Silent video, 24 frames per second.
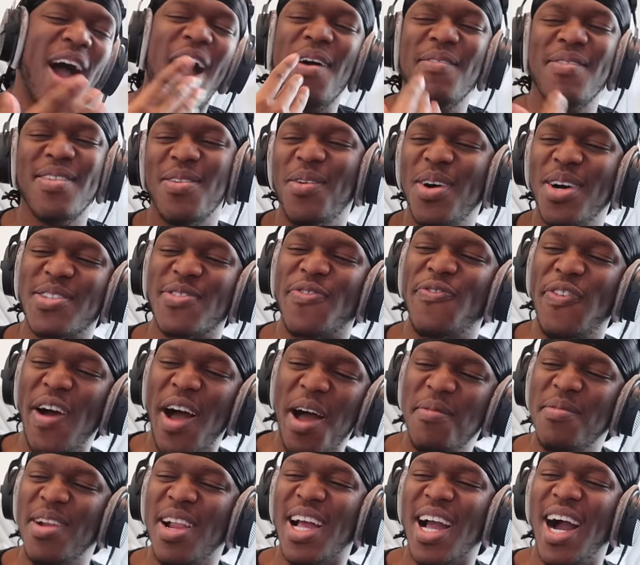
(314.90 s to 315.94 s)
I haven't watched
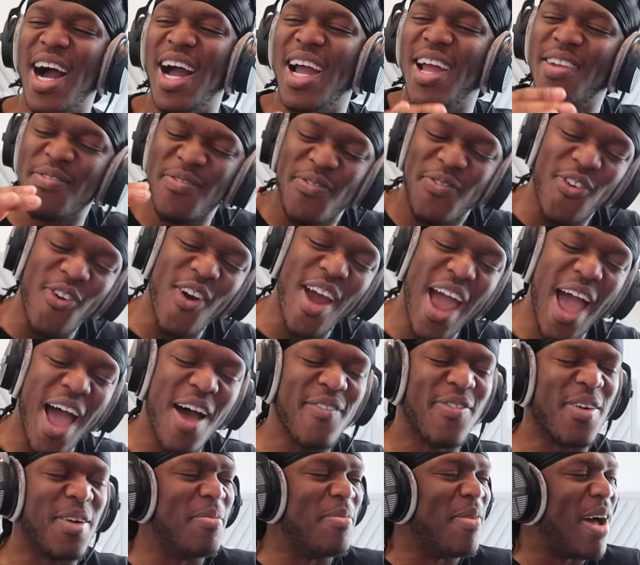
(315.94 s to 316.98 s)
Family Guy in
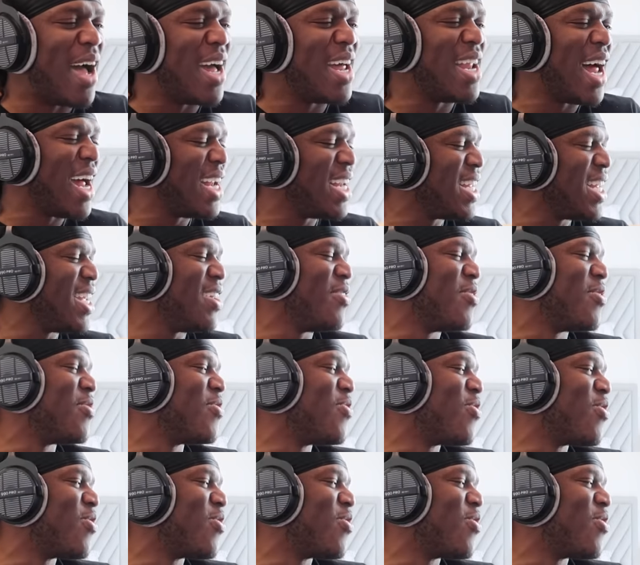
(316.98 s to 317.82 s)
forever, man. I need to